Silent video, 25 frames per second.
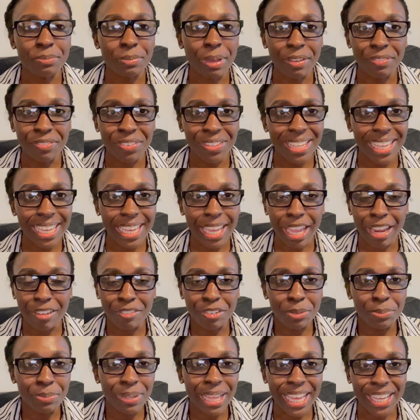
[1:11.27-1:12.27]
I feel like
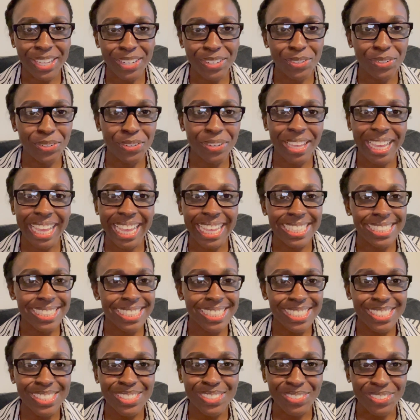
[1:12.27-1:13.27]
every black girl has
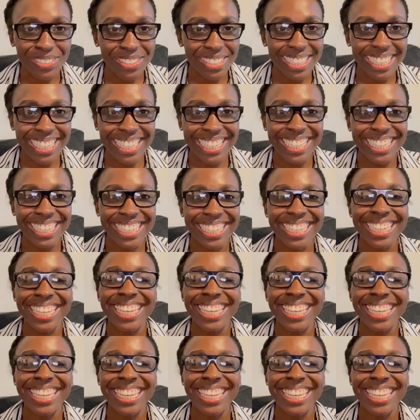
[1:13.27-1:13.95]
this story.